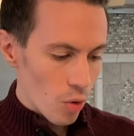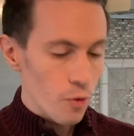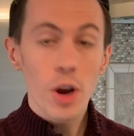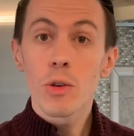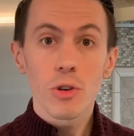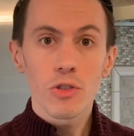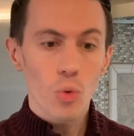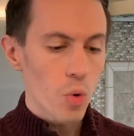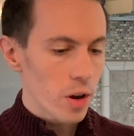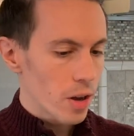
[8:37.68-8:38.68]
fragrance
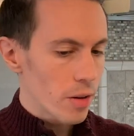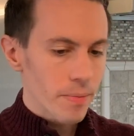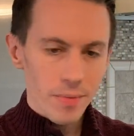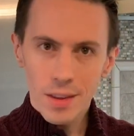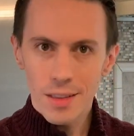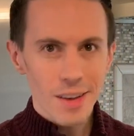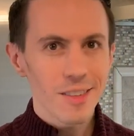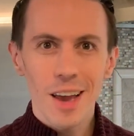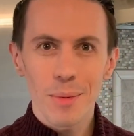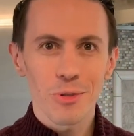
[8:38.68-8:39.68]
oil,
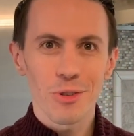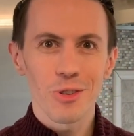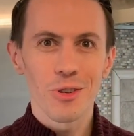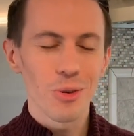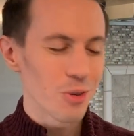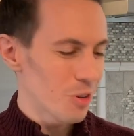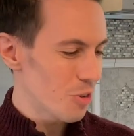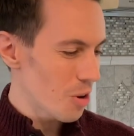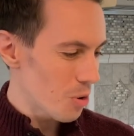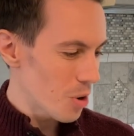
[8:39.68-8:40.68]
these absolutely do it.
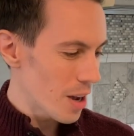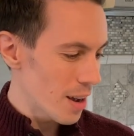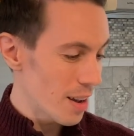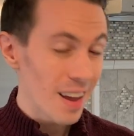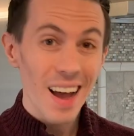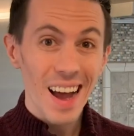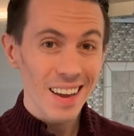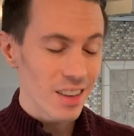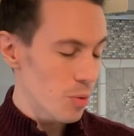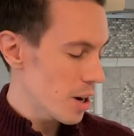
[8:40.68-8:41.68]
So
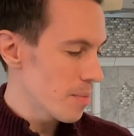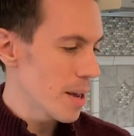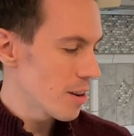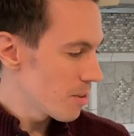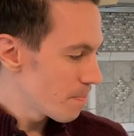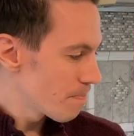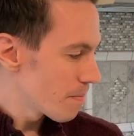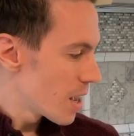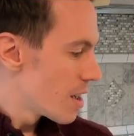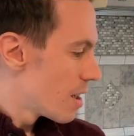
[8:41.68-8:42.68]
highly recommend.
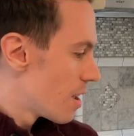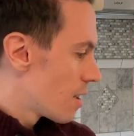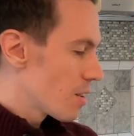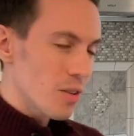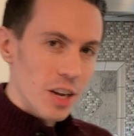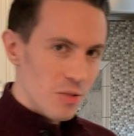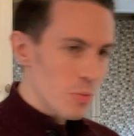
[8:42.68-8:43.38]
Let's